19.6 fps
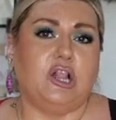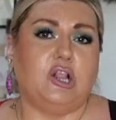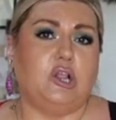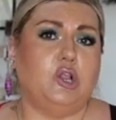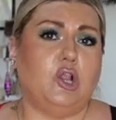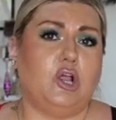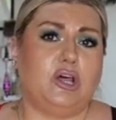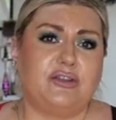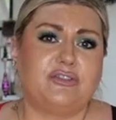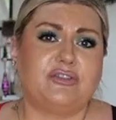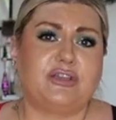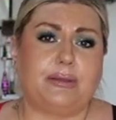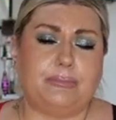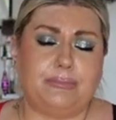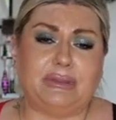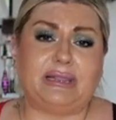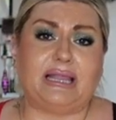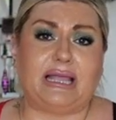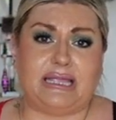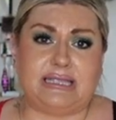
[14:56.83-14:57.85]
A lot of
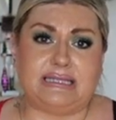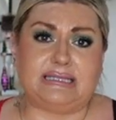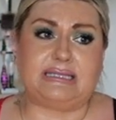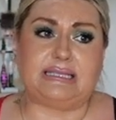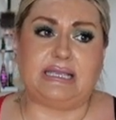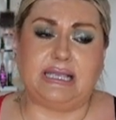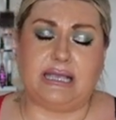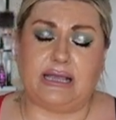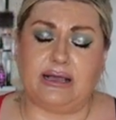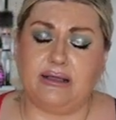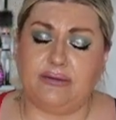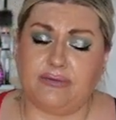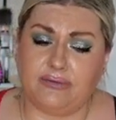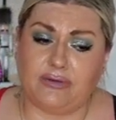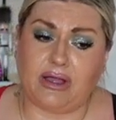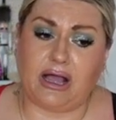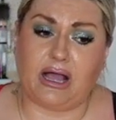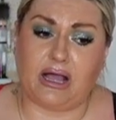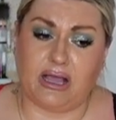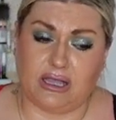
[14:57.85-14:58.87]
complaints
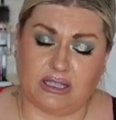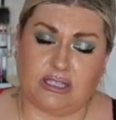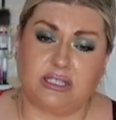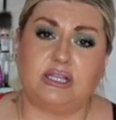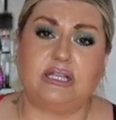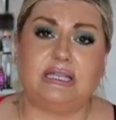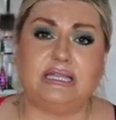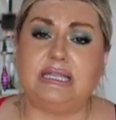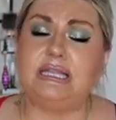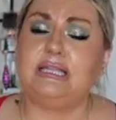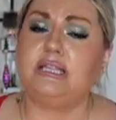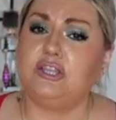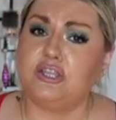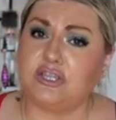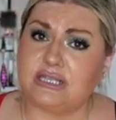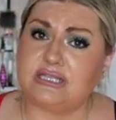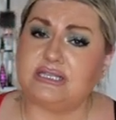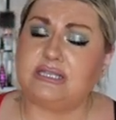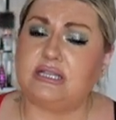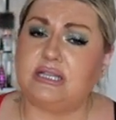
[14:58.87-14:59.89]
here. Clearly
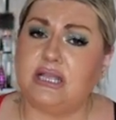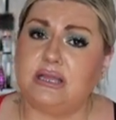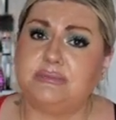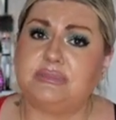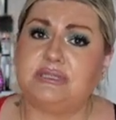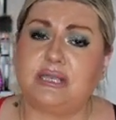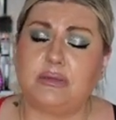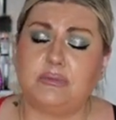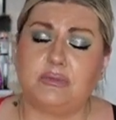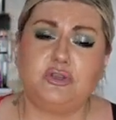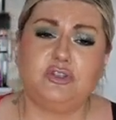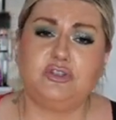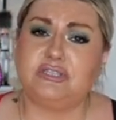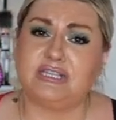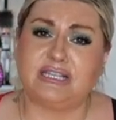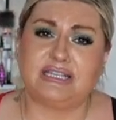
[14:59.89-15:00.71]
you can tell I'm someone who